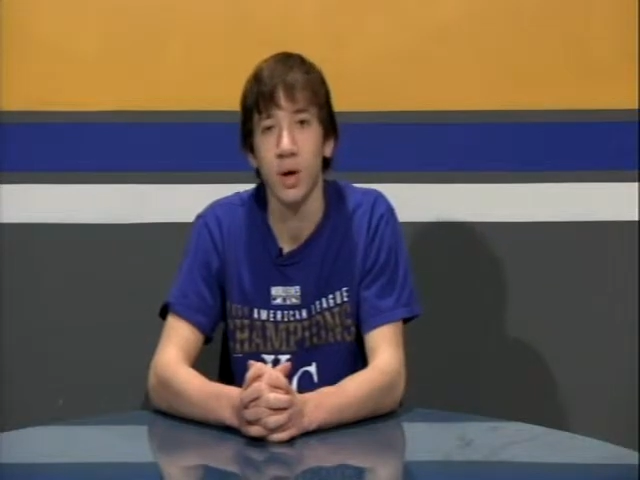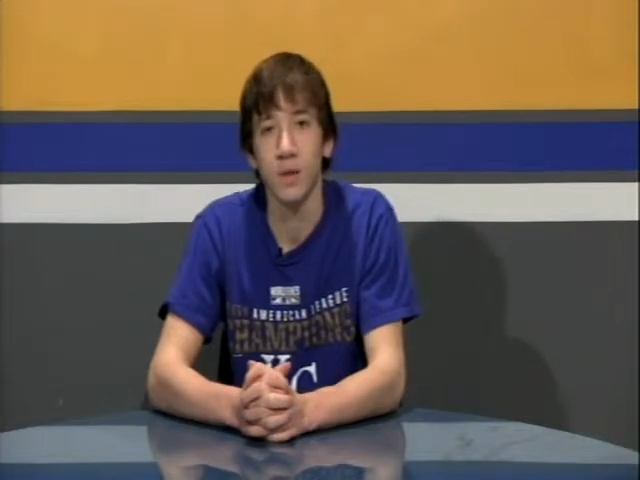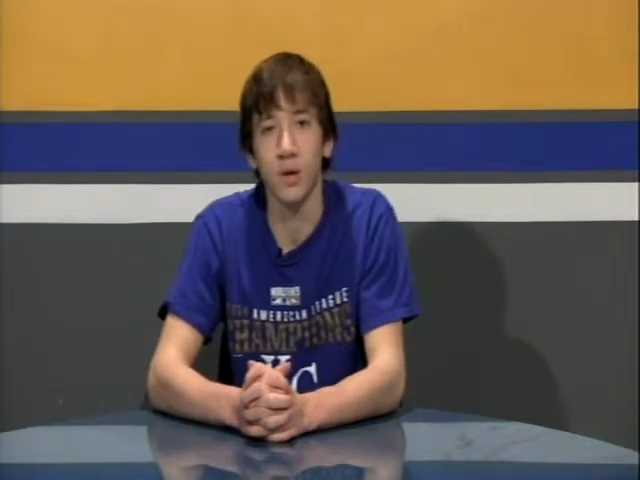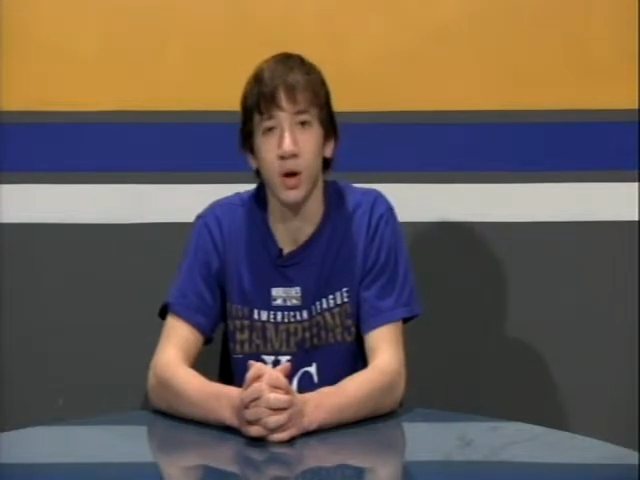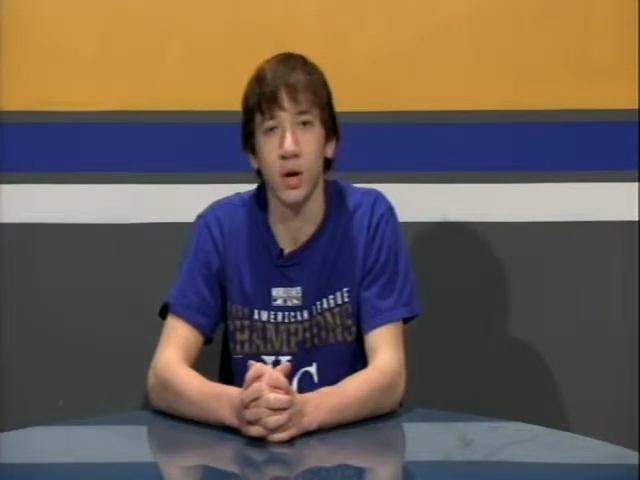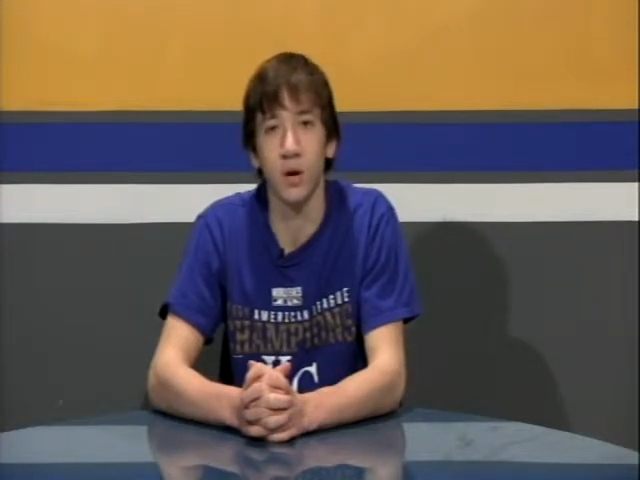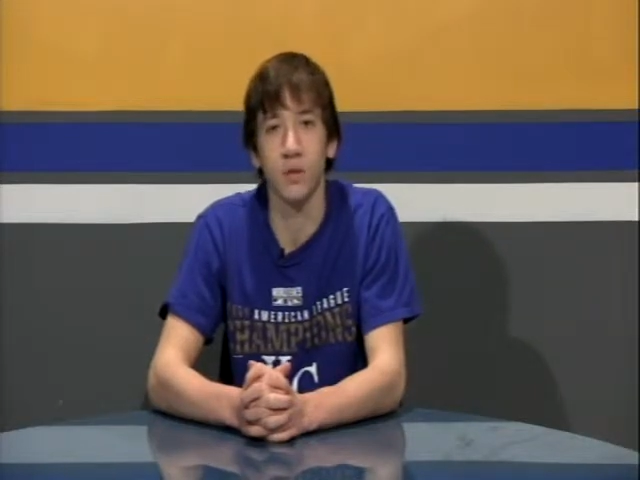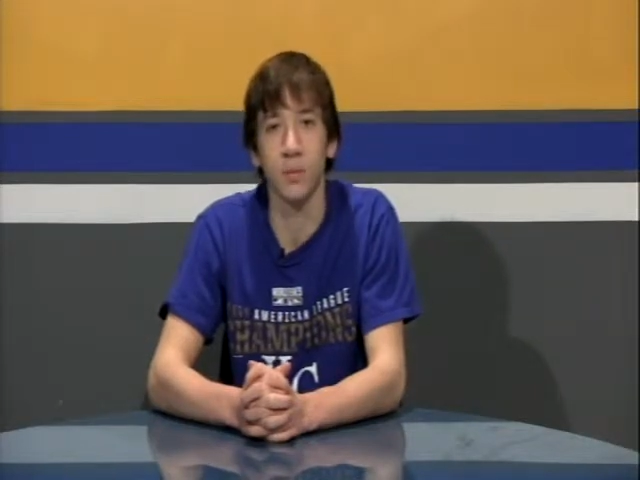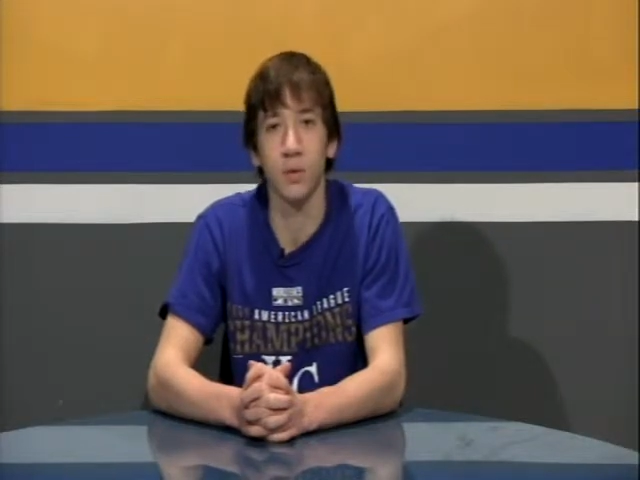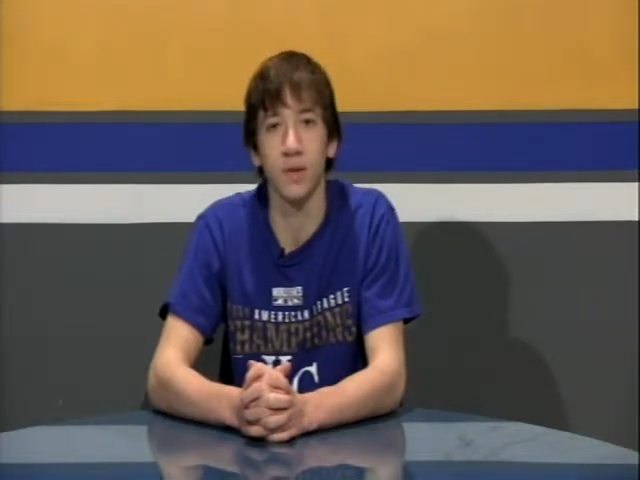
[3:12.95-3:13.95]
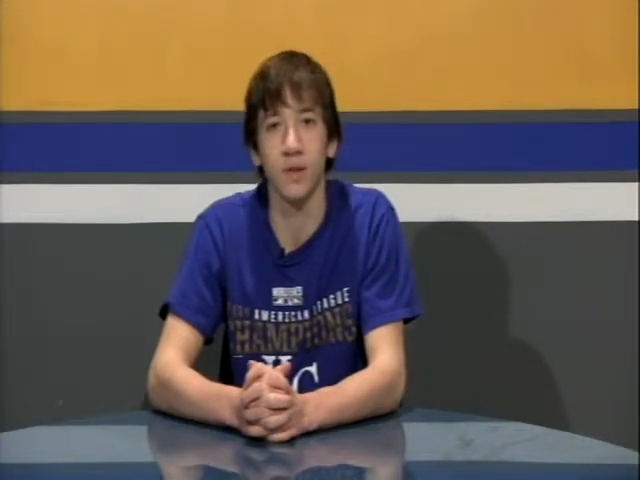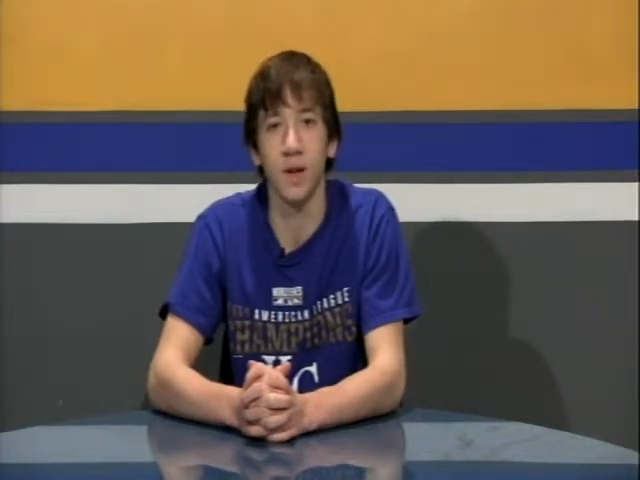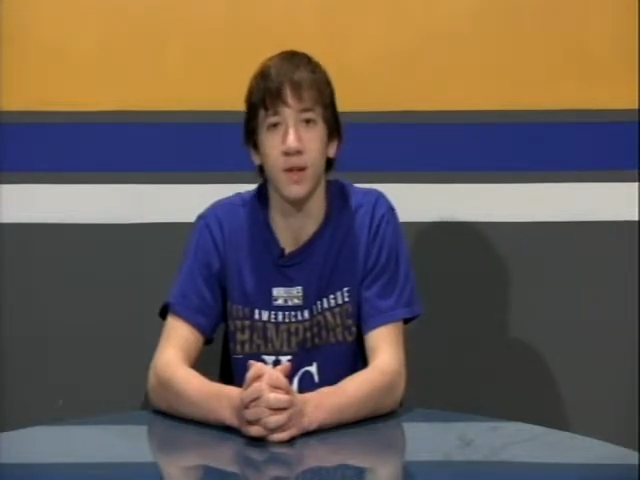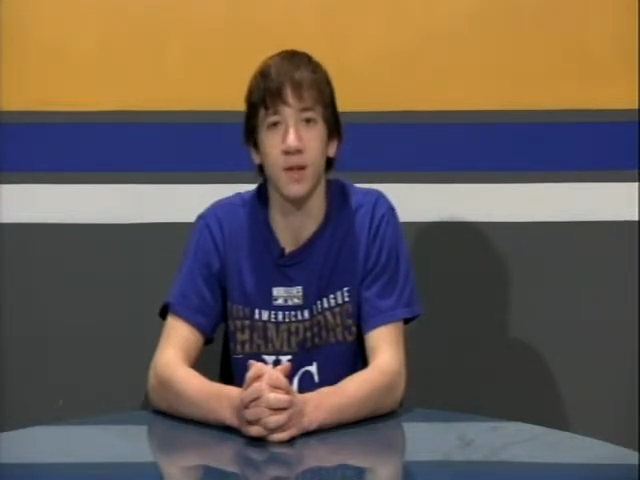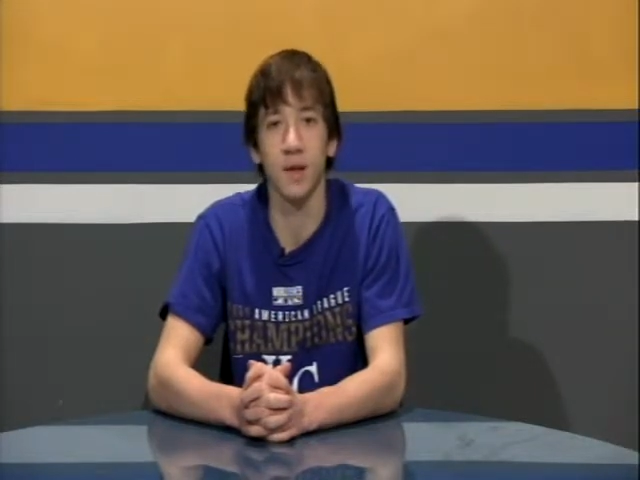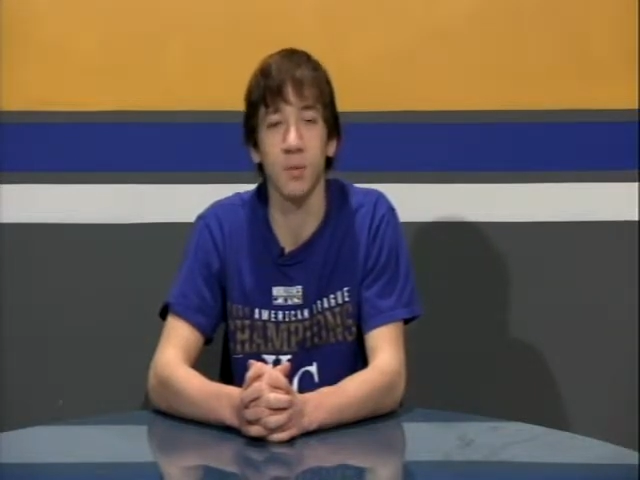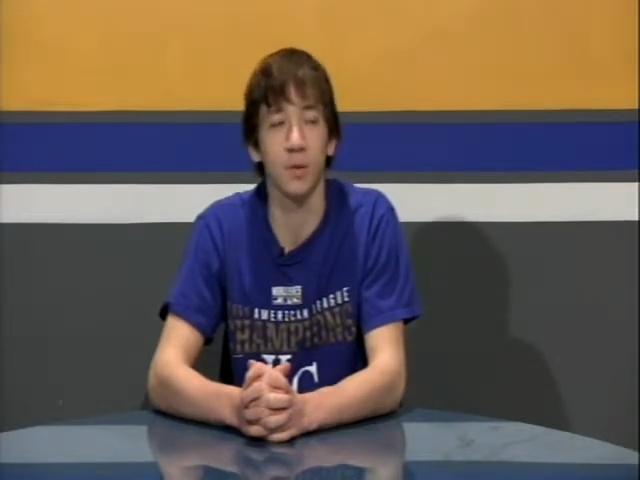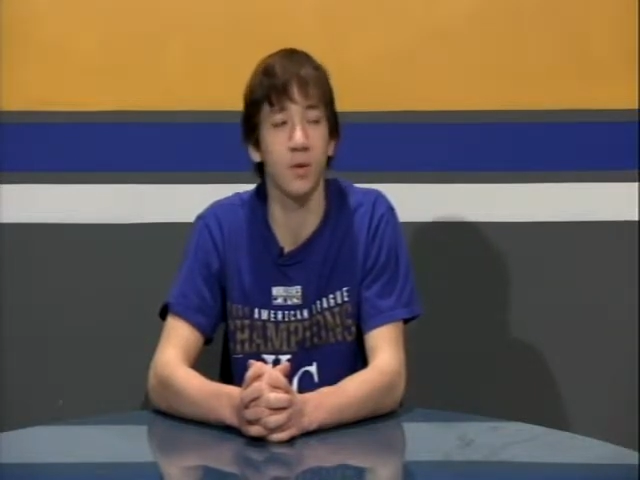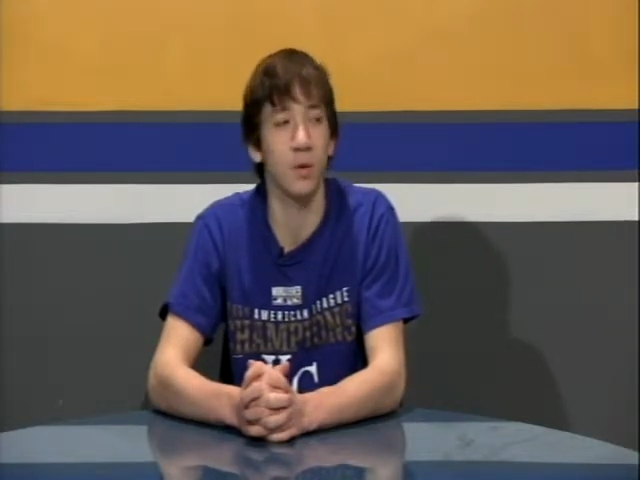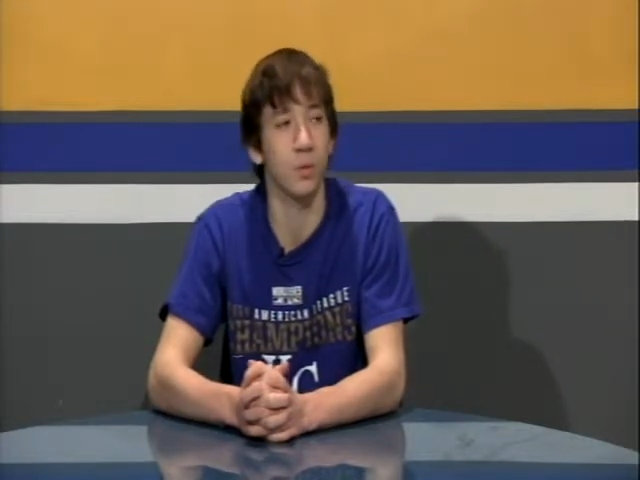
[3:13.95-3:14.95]
That's all I got on sports today. Sam,
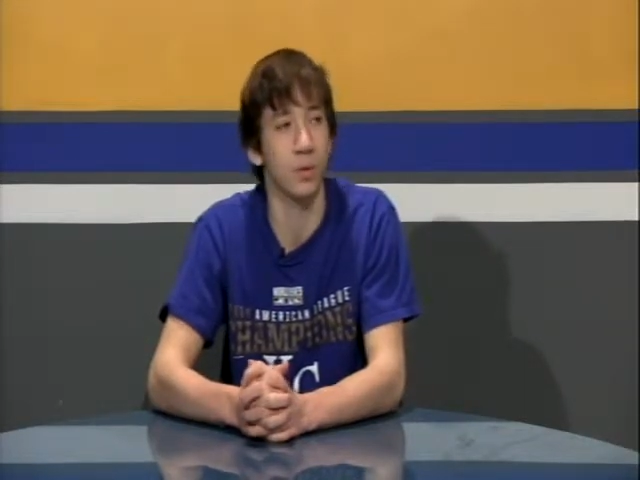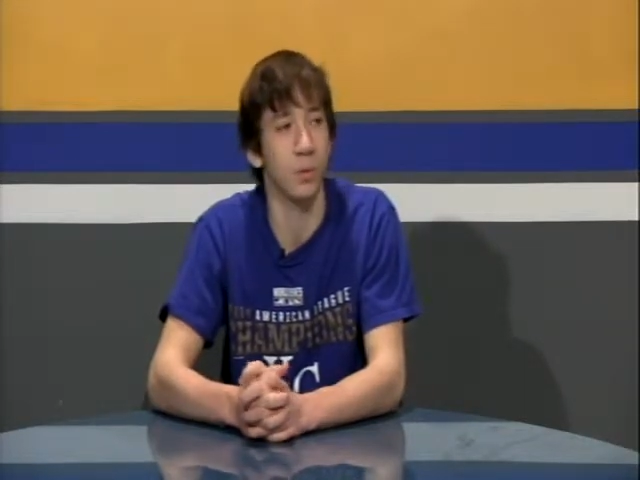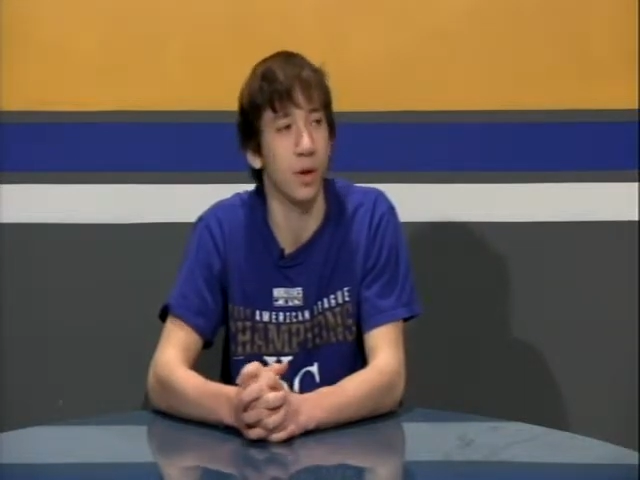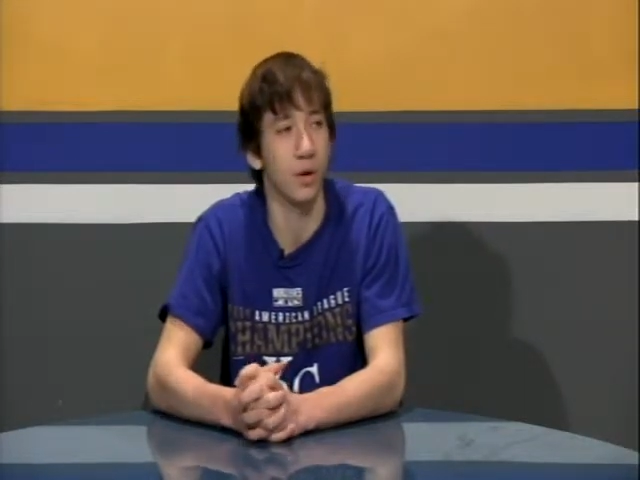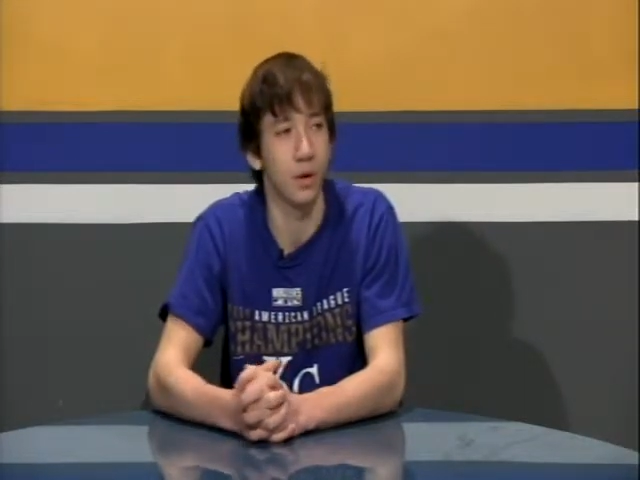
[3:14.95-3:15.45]
what's good with the weather?